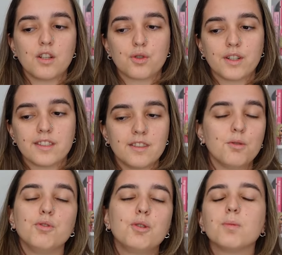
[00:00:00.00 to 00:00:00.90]
Joyce
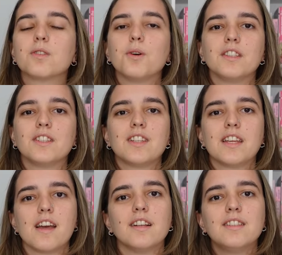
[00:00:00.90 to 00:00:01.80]
knew she was going to say
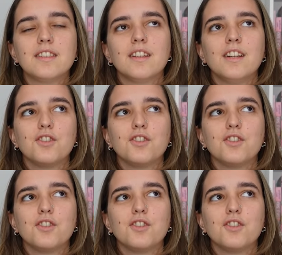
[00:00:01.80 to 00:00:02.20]
yes.